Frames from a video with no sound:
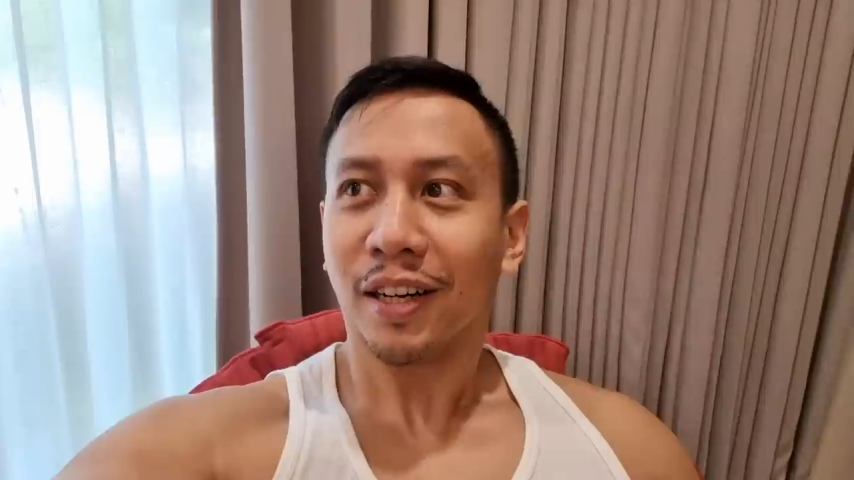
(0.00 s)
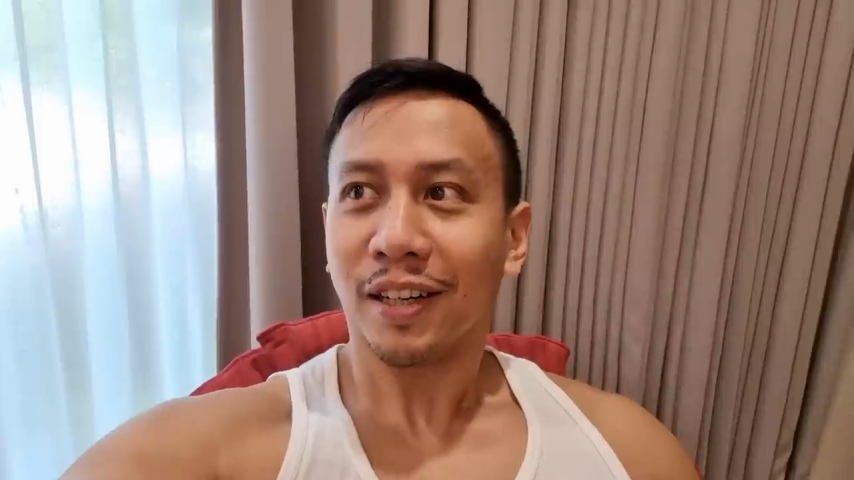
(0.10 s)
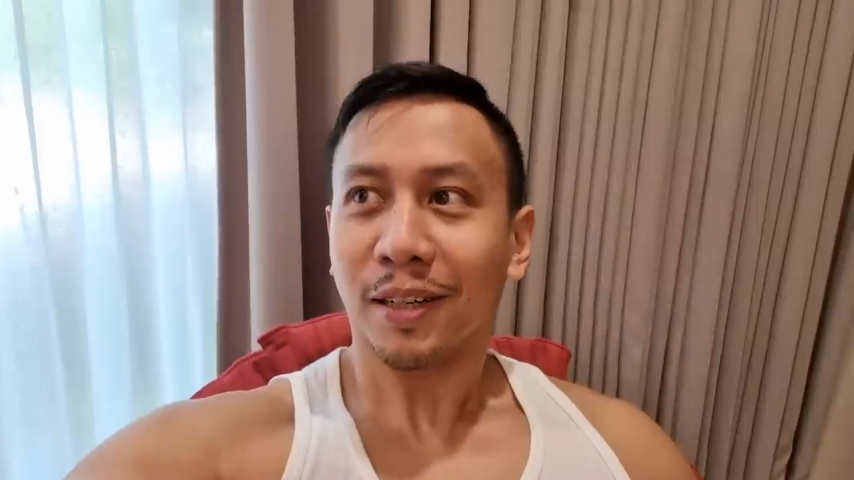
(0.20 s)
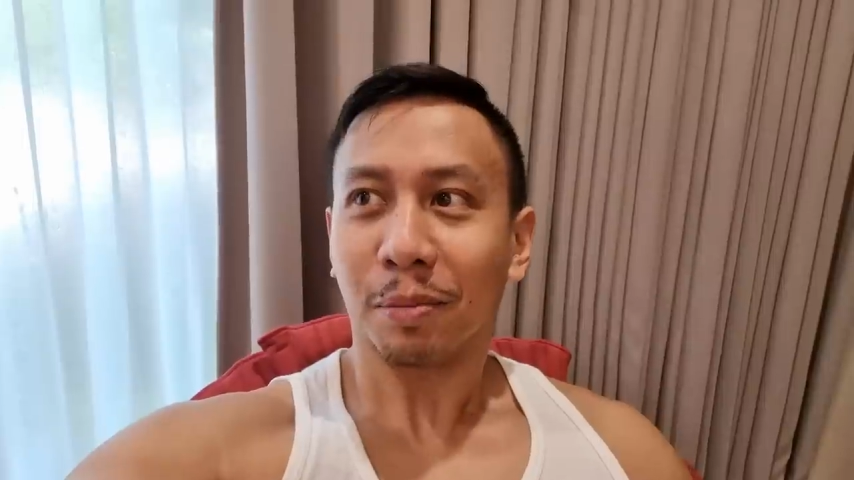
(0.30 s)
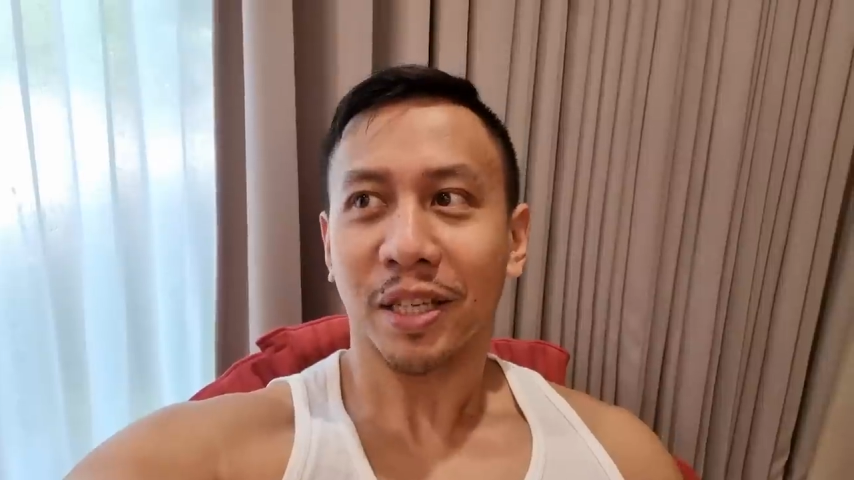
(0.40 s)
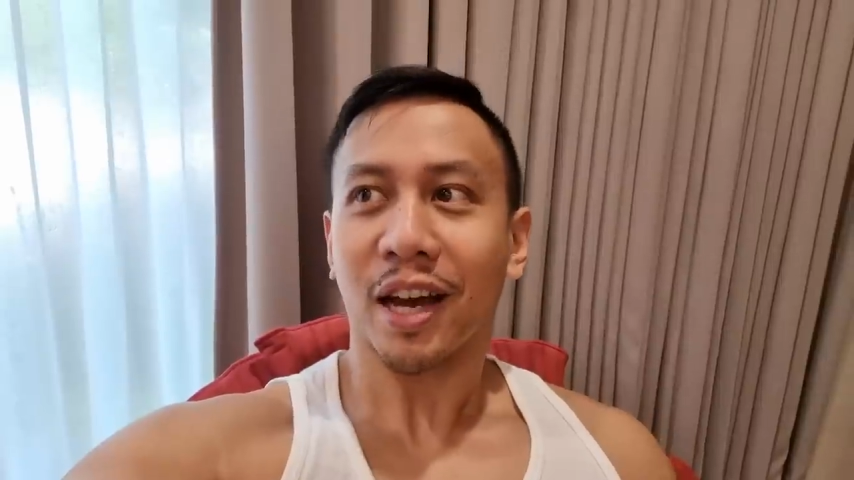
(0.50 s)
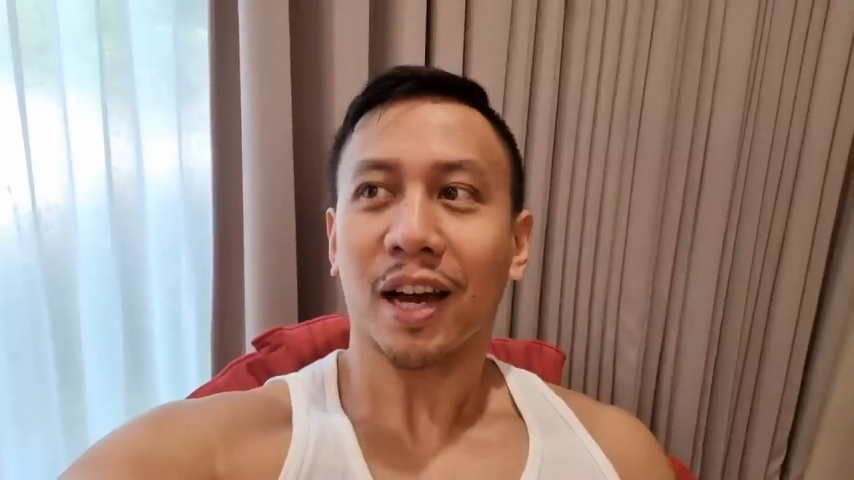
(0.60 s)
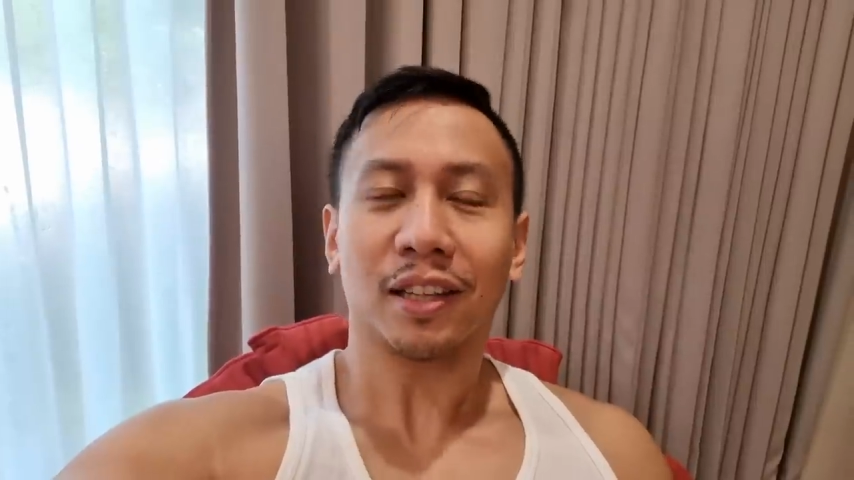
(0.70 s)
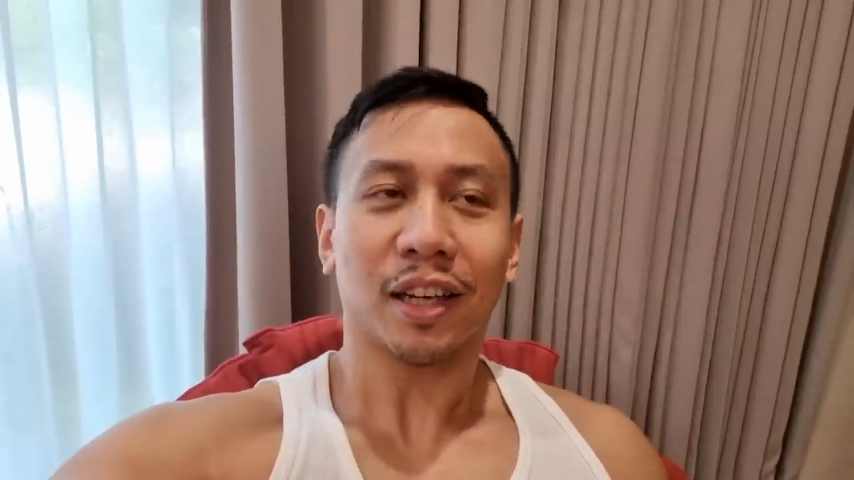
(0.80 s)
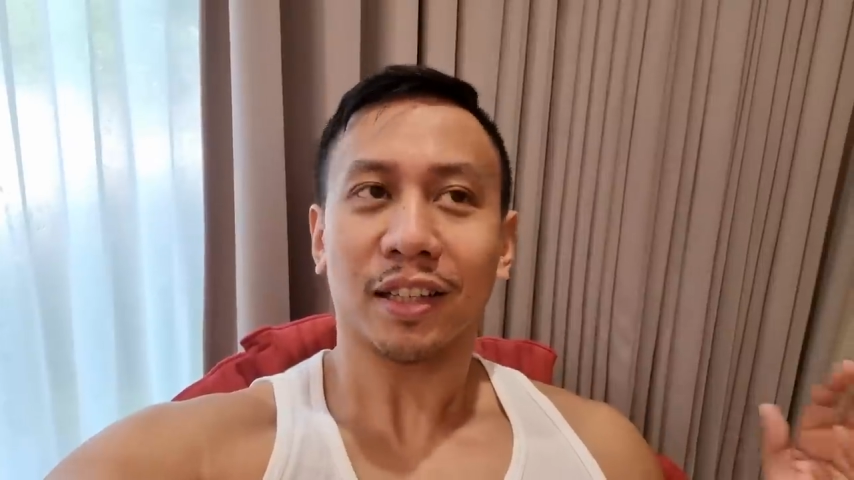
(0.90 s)
Uh, but yeah,
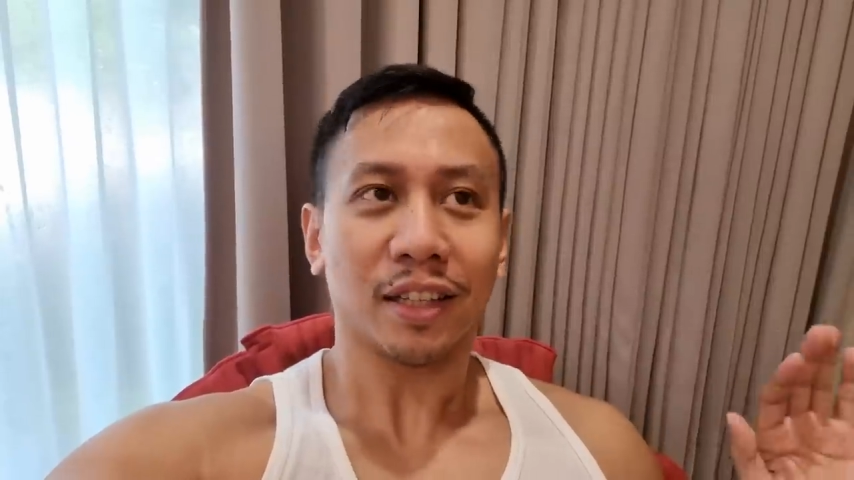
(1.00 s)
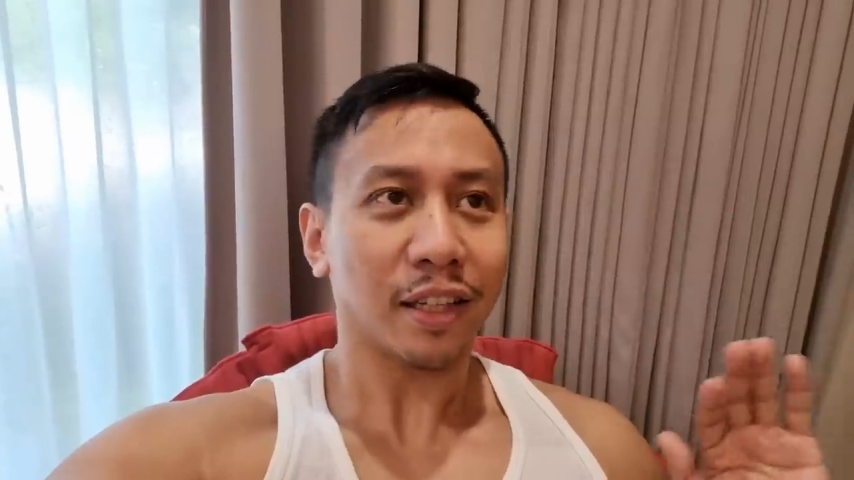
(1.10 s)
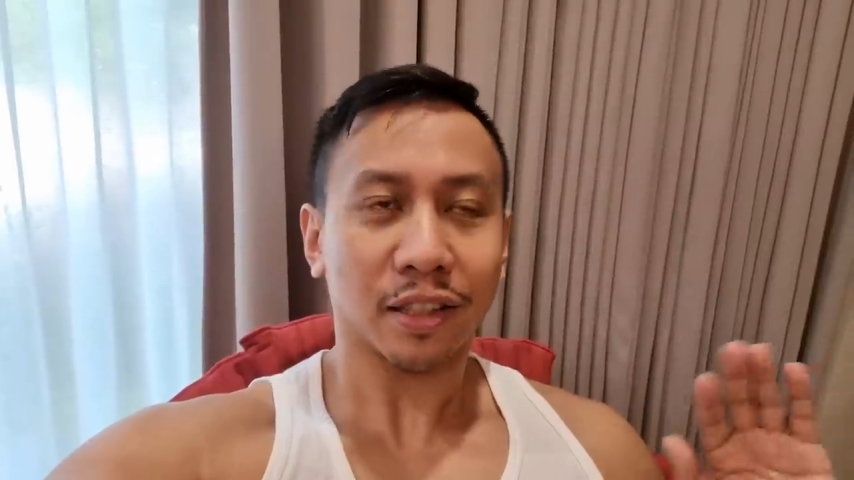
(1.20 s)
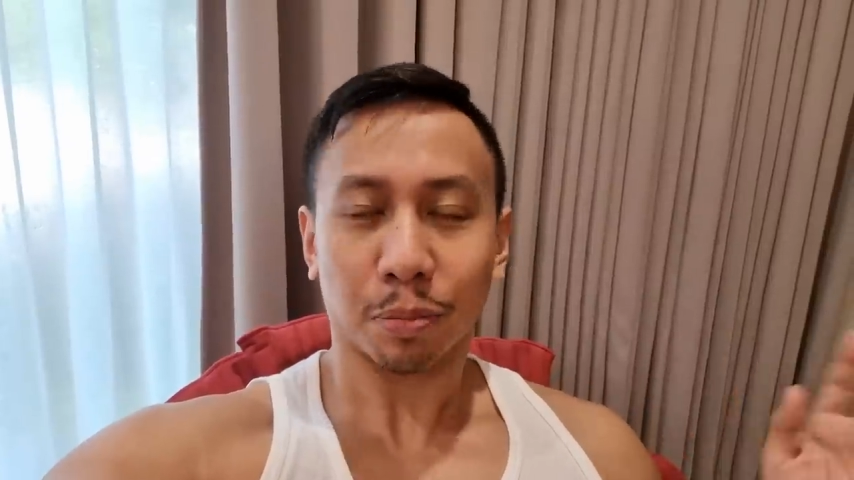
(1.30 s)
like it's